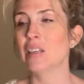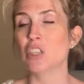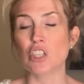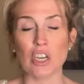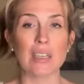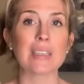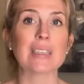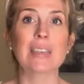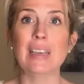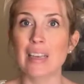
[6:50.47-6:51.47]
It
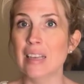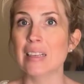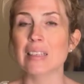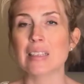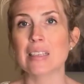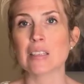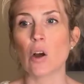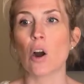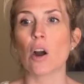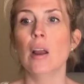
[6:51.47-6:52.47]
just is. These
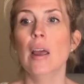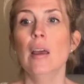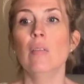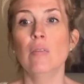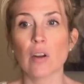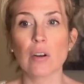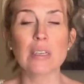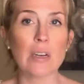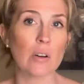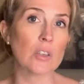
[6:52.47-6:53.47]
are
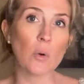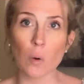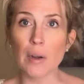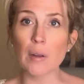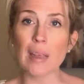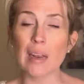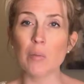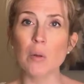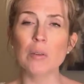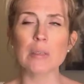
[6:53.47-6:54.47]
very territorial
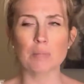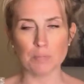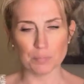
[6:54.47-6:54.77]
animals,